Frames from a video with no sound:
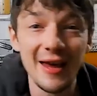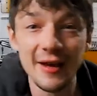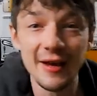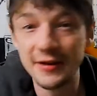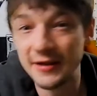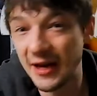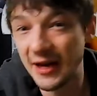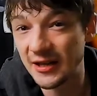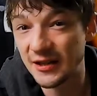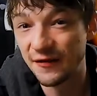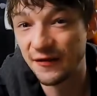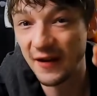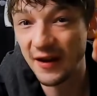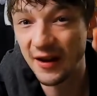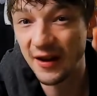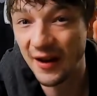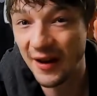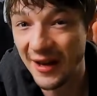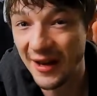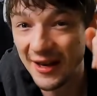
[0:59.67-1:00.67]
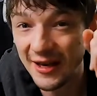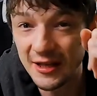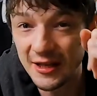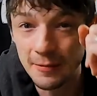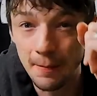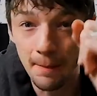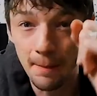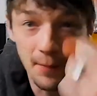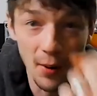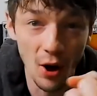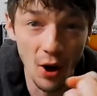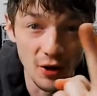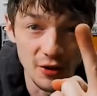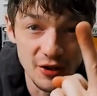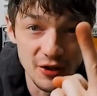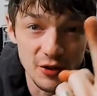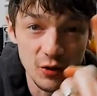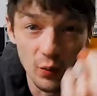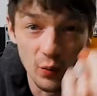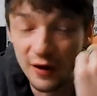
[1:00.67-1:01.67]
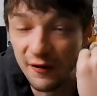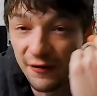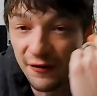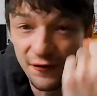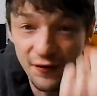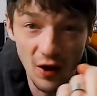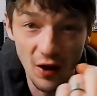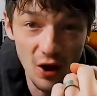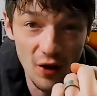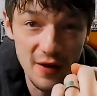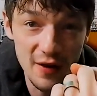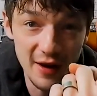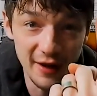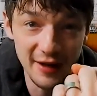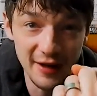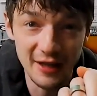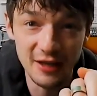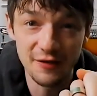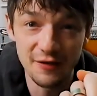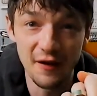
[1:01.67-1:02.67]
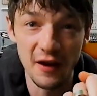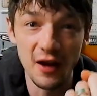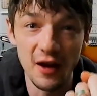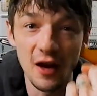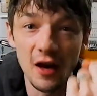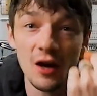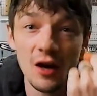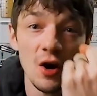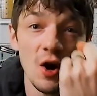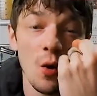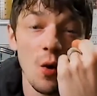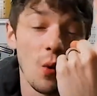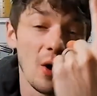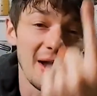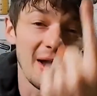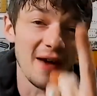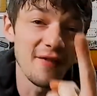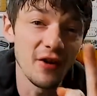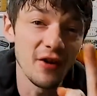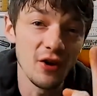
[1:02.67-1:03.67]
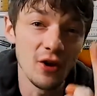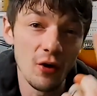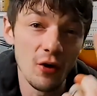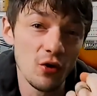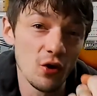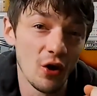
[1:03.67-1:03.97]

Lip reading: Index finger is boss. We follow the index finger. Whatever note